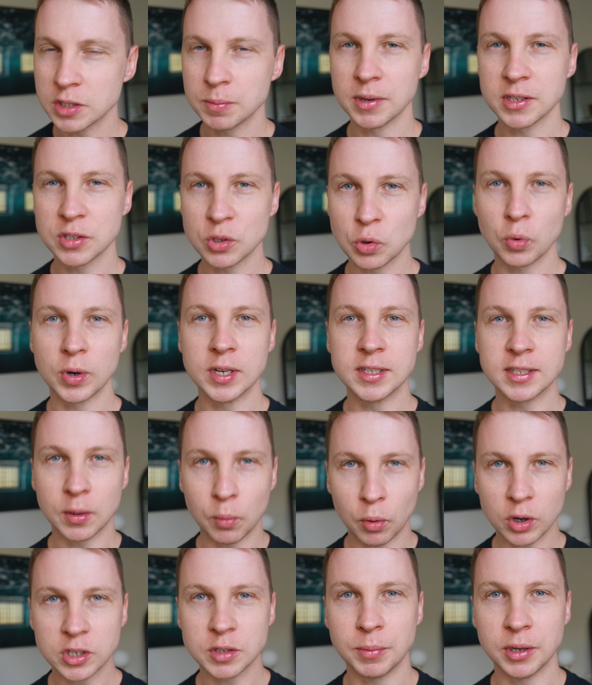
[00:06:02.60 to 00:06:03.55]
my stories, they
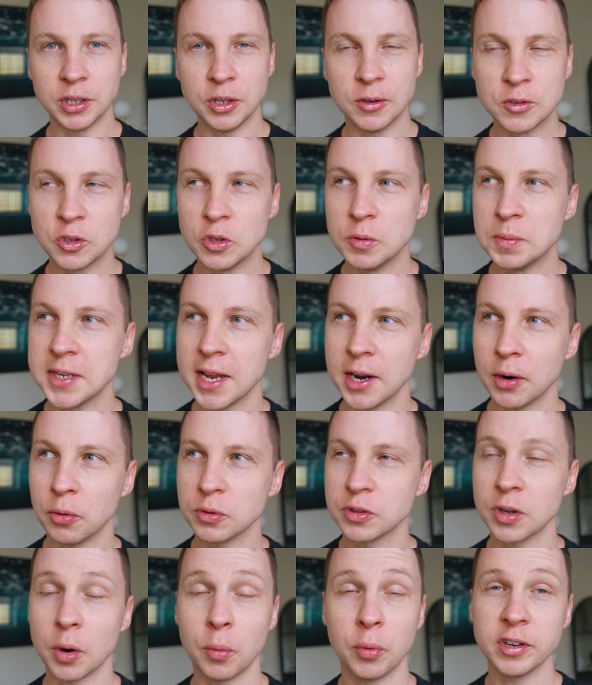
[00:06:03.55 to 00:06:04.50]
watch my YouTube channel.
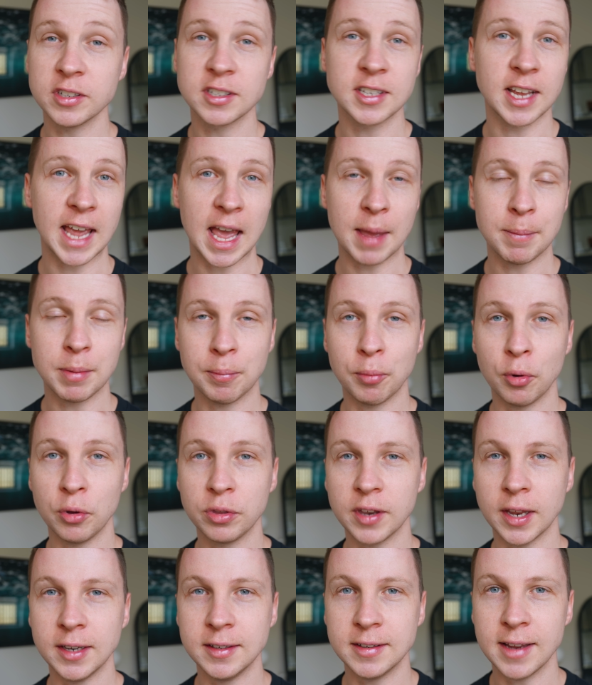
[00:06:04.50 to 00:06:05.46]
So I want to say happy
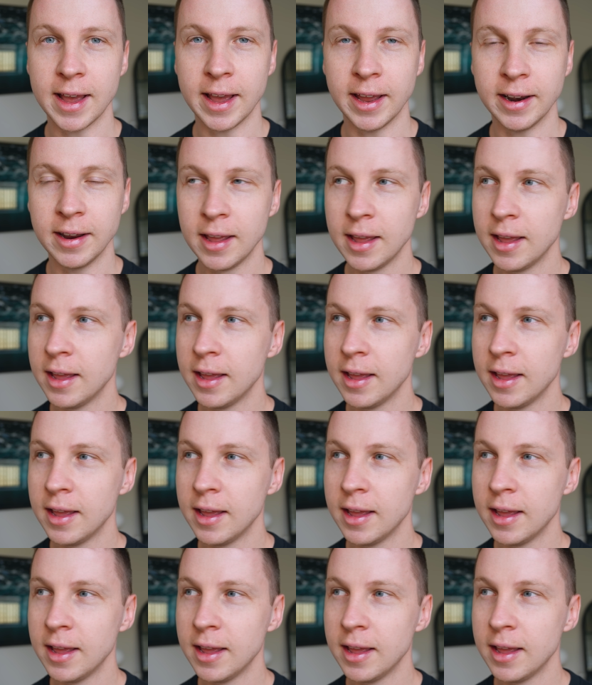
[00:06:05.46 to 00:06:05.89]
birthday, Dad.